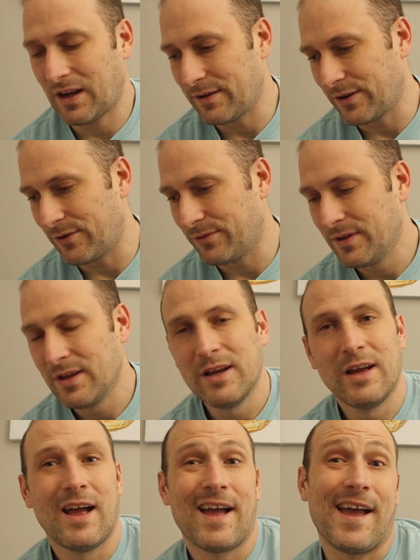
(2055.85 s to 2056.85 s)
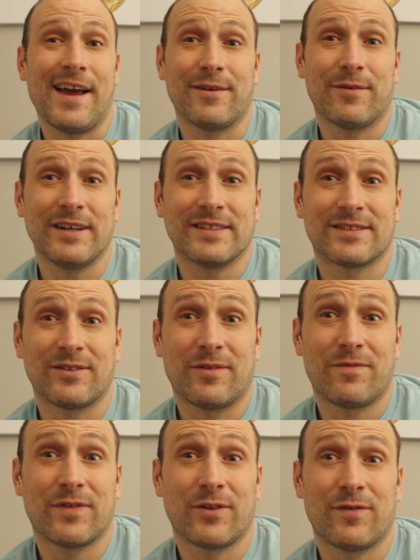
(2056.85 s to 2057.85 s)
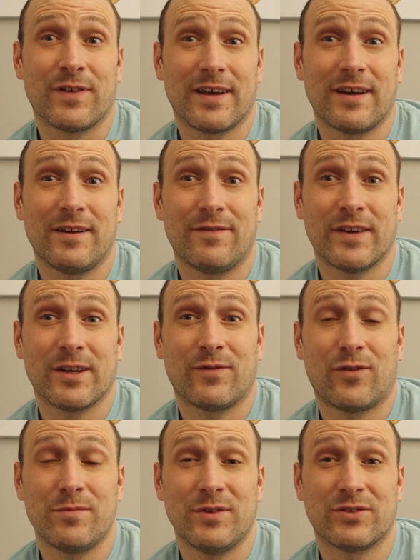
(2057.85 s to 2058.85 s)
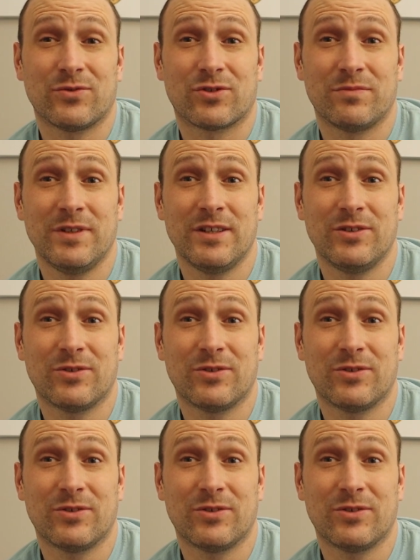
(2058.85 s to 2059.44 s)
I don't know. Anyway, so don't forget to follow me on social media.